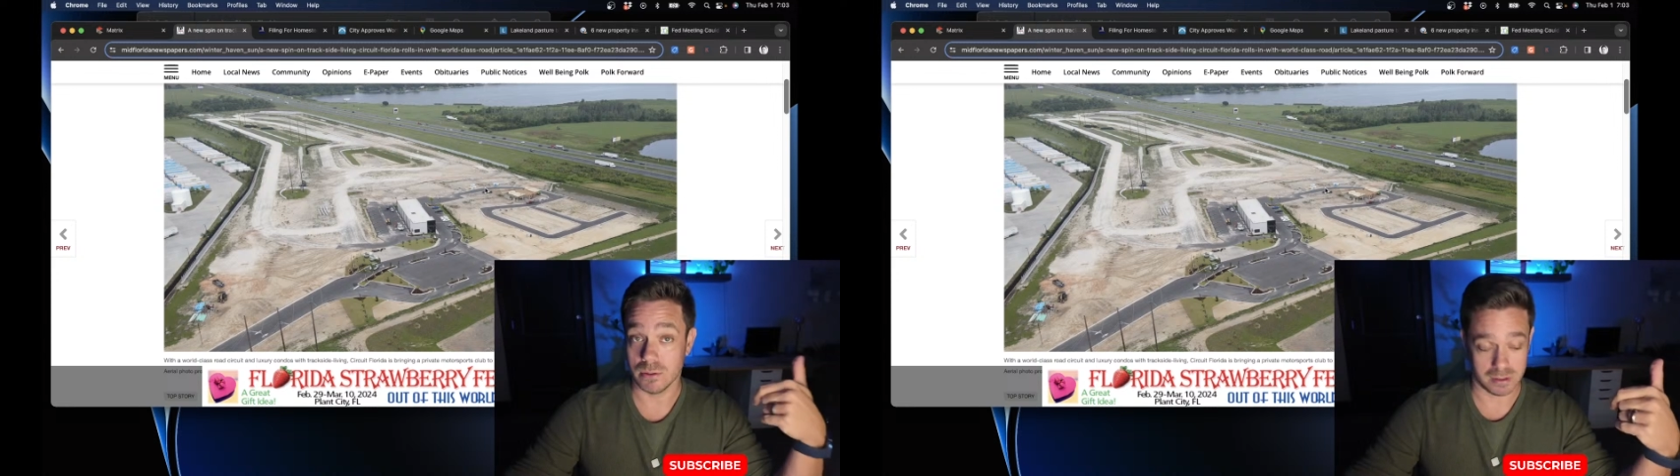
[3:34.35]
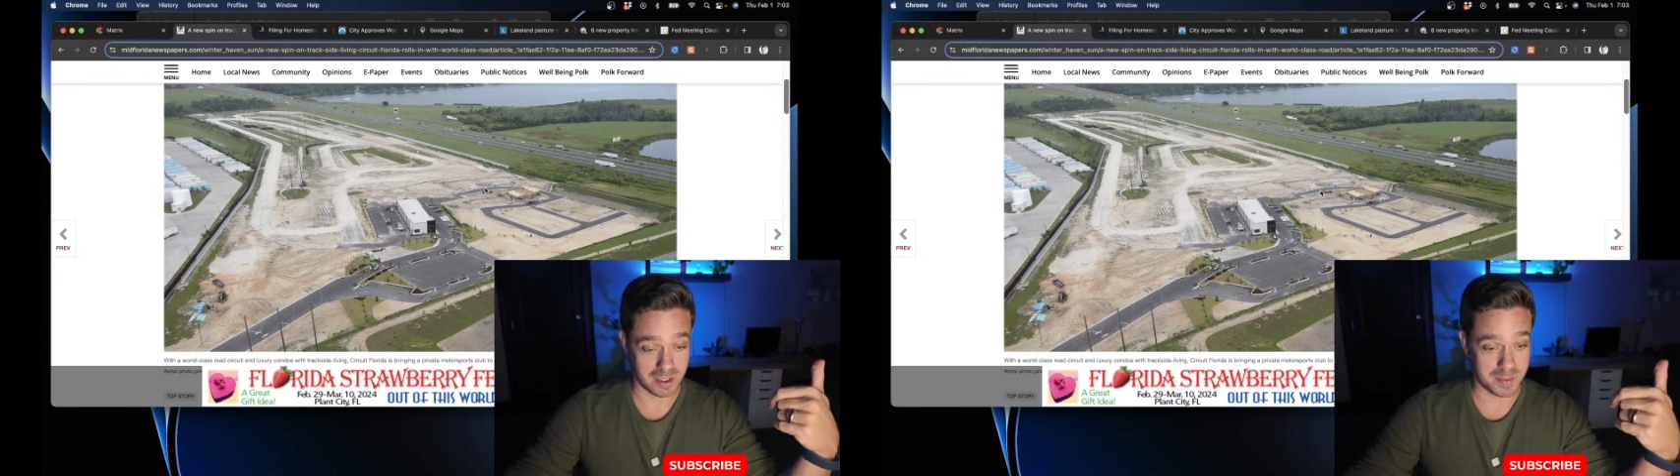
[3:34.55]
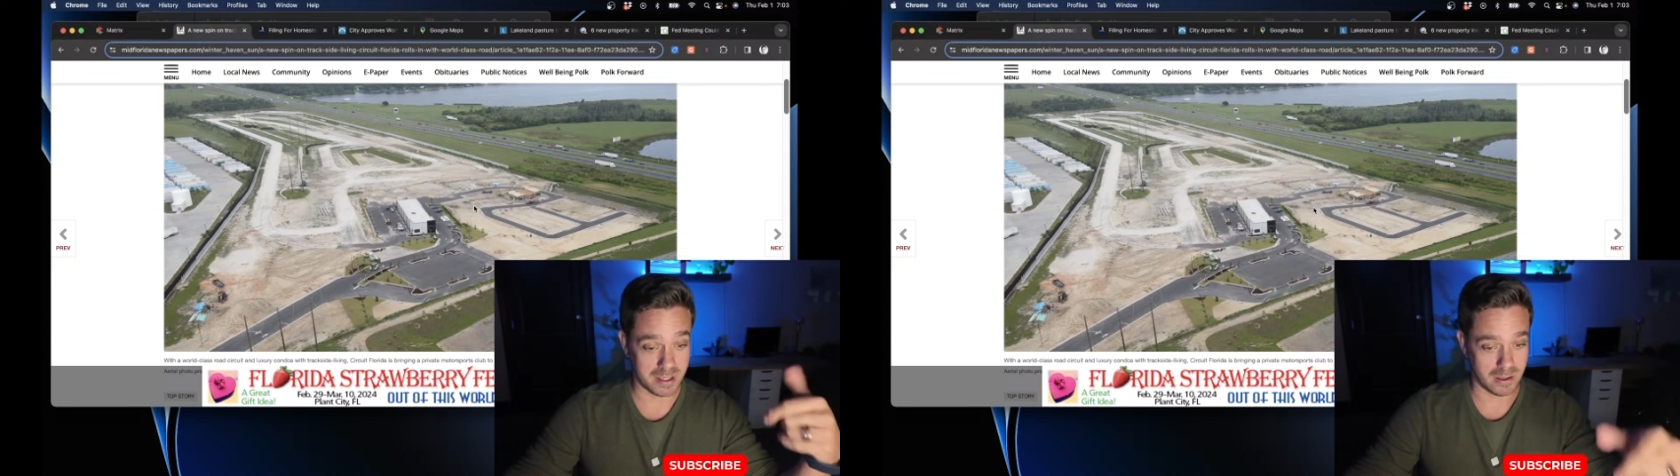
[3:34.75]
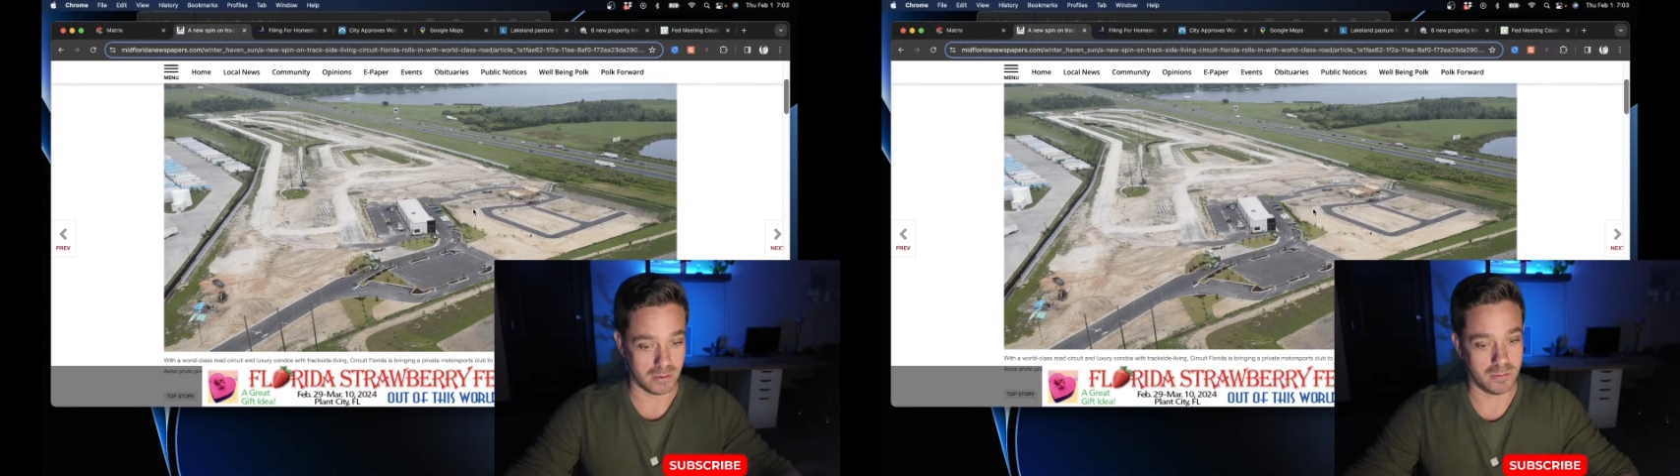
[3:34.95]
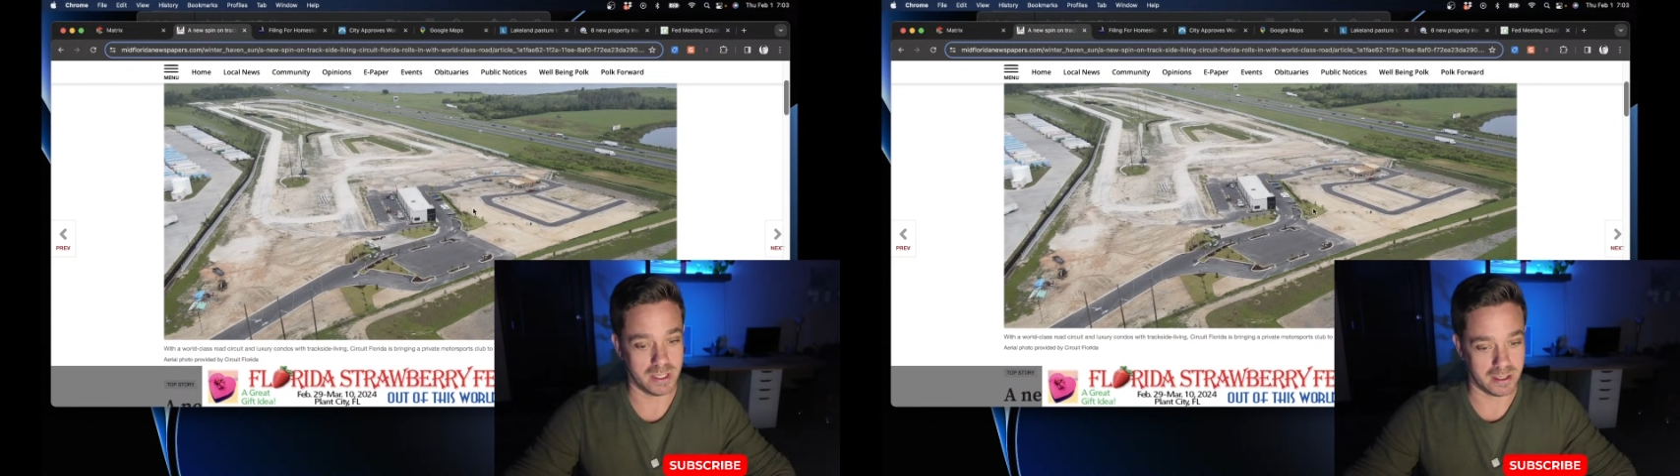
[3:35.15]
Let me know.
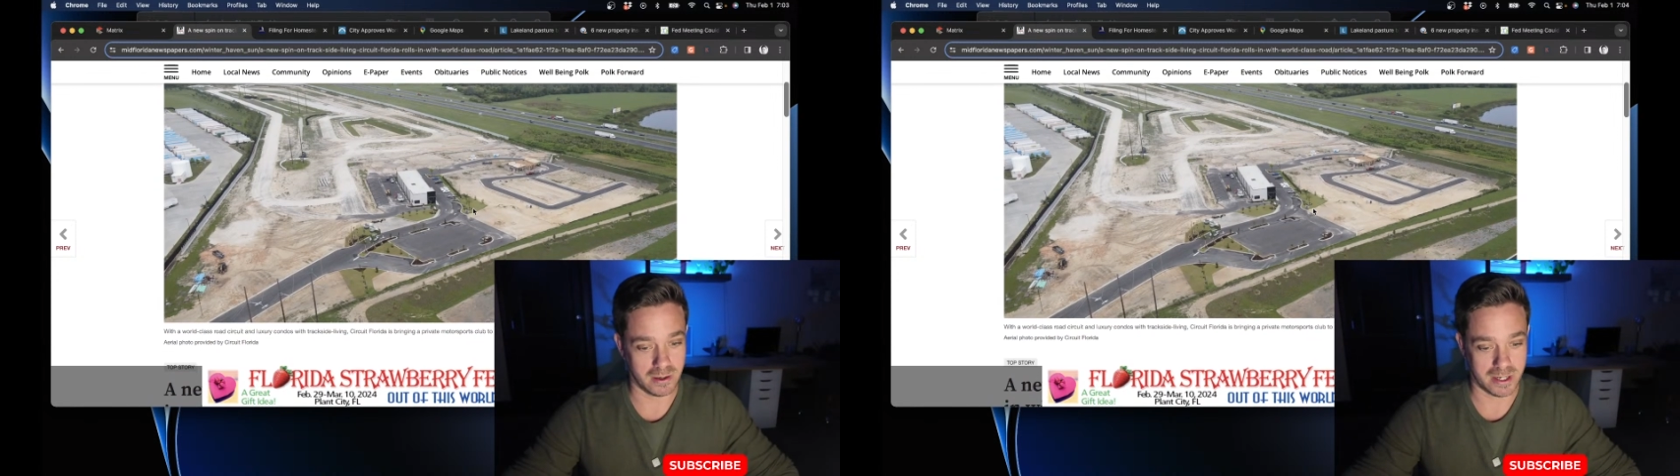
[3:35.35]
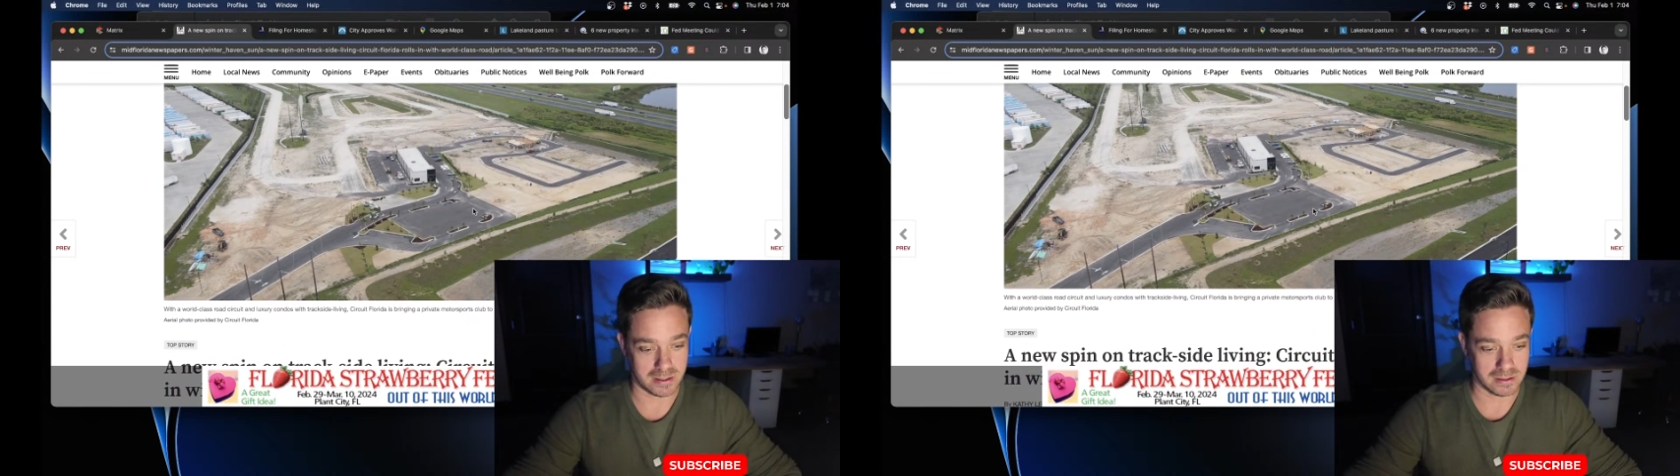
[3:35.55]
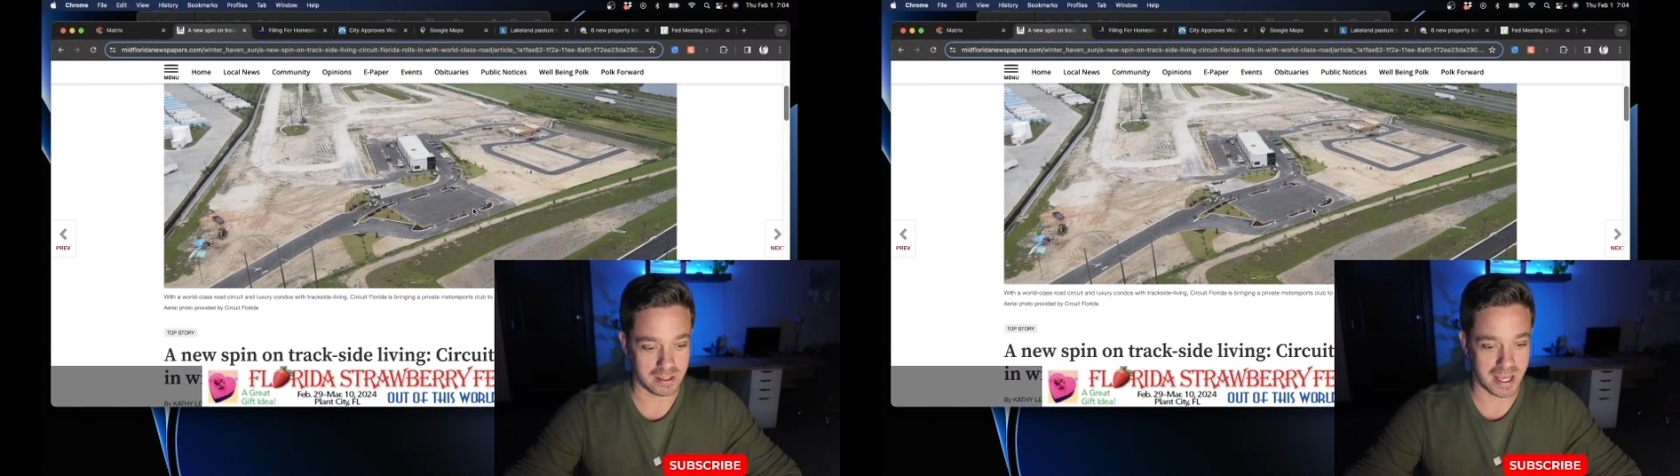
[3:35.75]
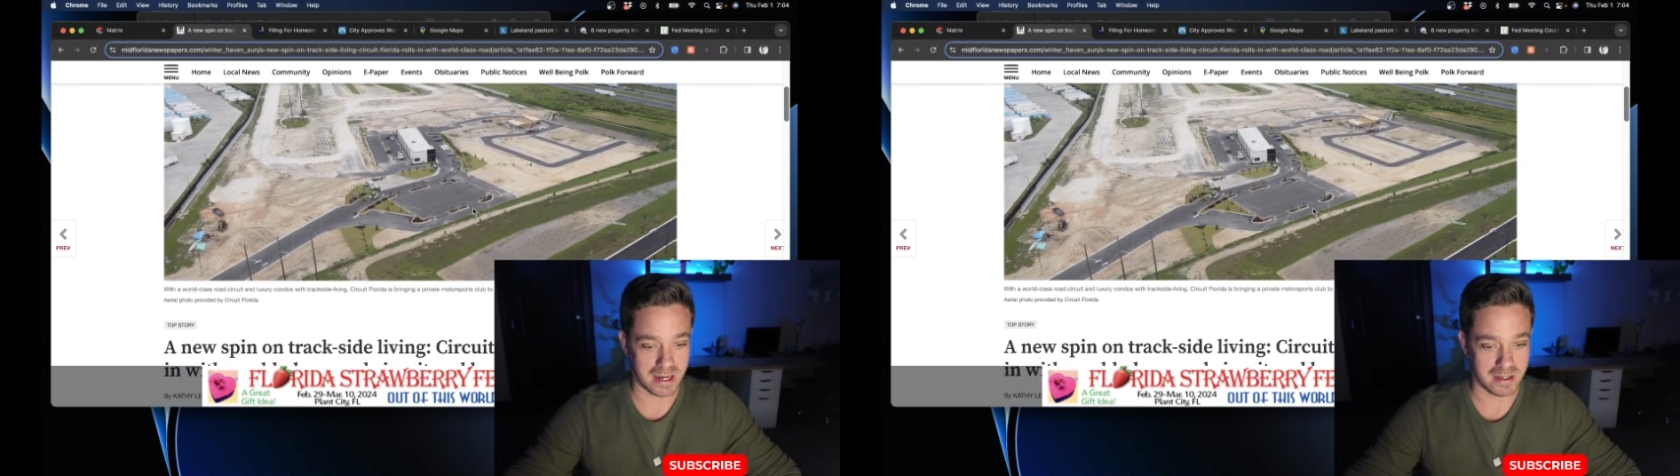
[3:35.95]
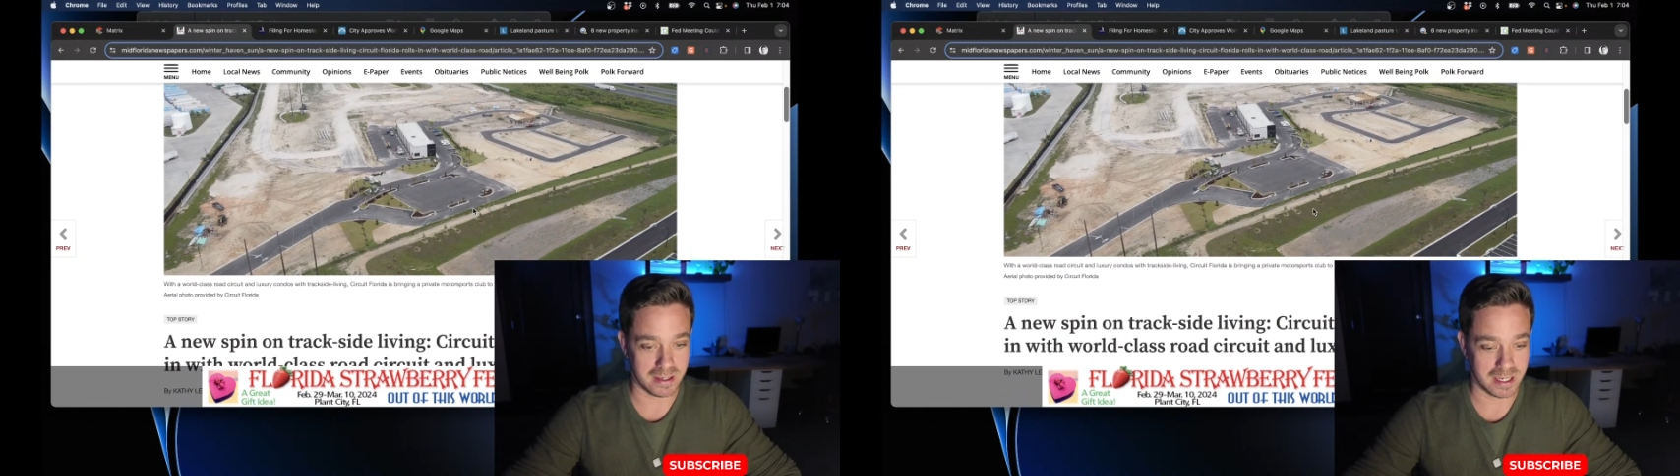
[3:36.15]
We can go out and look at it.